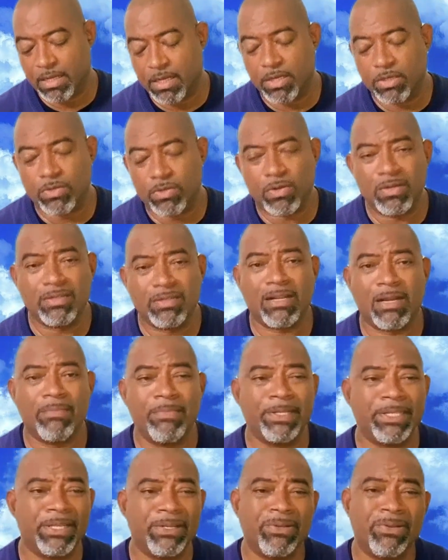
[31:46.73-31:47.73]
Don't come
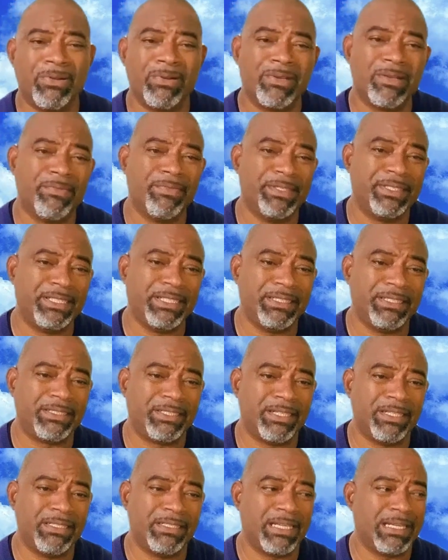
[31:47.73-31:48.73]
with your long
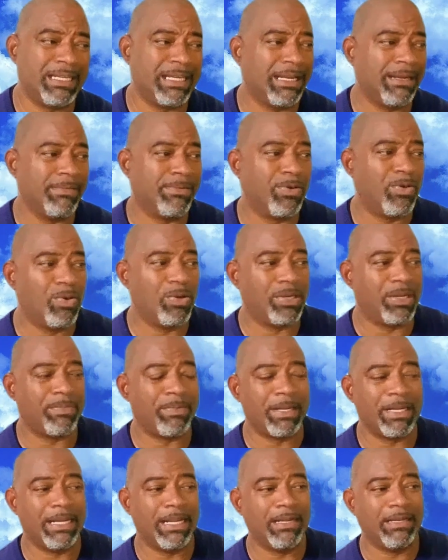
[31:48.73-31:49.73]
conversations and get them caught up
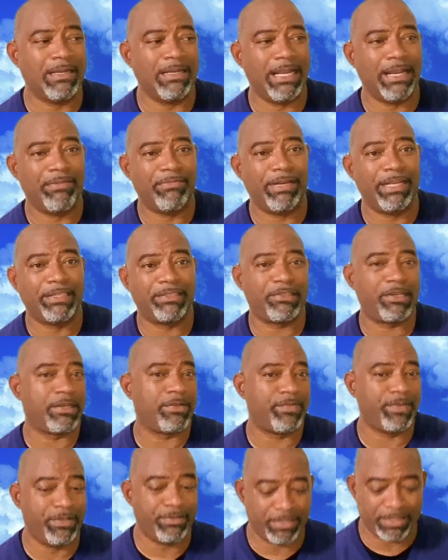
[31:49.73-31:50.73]
and then they're distracted
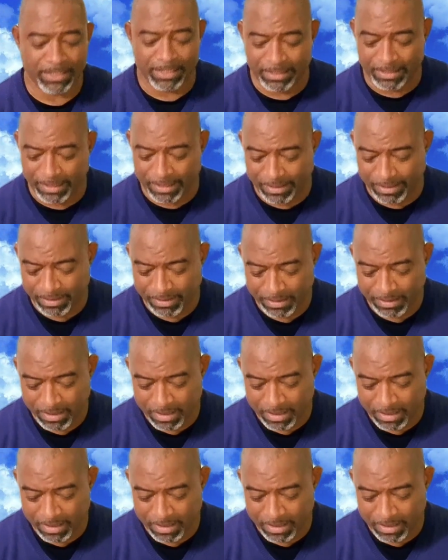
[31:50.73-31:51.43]
for the rest of the day.